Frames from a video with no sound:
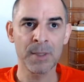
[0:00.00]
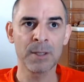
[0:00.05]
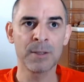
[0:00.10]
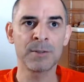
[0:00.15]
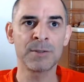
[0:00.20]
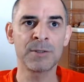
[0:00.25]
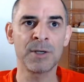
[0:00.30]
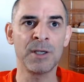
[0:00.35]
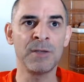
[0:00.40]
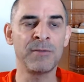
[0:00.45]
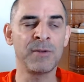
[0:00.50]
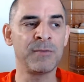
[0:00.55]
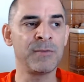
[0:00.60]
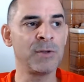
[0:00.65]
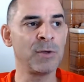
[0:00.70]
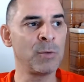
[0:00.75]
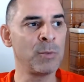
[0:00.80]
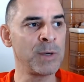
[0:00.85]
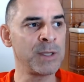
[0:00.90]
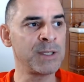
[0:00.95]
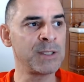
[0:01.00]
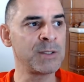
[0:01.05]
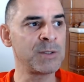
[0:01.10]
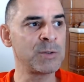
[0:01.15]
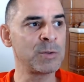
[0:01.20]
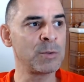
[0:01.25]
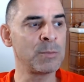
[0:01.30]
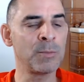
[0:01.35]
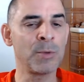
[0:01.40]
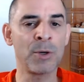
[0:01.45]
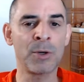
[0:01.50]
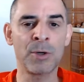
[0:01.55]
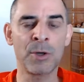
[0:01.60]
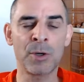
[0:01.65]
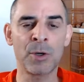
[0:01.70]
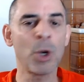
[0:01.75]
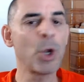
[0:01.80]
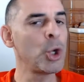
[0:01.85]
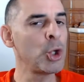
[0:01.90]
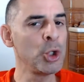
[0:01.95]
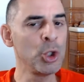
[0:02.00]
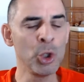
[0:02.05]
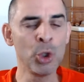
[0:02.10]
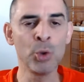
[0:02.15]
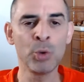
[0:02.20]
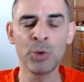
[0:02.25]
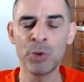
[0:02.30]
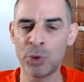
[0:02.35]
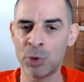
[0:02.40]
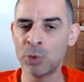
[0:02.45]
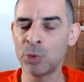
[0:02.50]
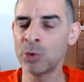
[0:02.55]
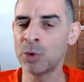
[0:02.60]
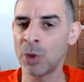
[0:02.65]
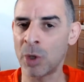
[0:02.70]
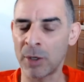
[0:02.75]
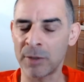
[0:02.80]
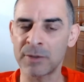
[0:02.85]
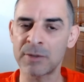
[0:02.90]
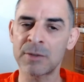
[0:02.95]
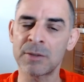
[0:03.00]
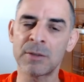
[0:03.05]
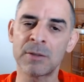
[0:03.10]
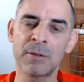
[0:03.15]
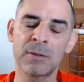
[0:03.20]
So even if you're witness to a murder, you do not